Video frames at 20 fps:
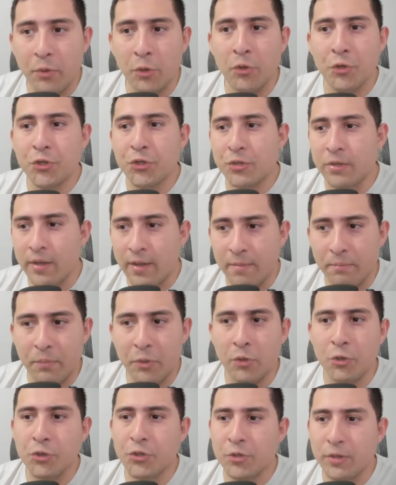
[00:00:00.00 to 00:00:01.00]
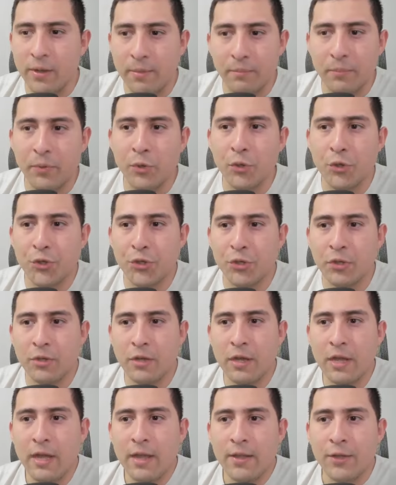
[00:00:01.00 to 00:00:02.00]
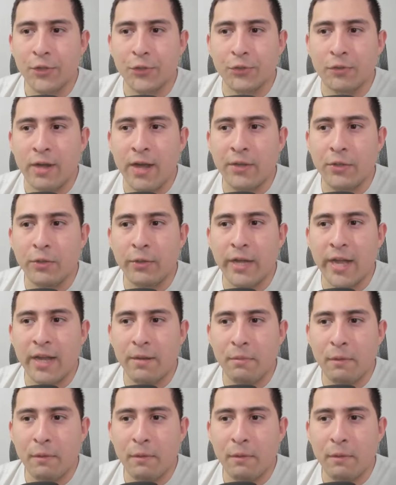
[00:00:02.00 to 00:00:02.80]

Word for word: pushing and pushing and pushing. They're trying to get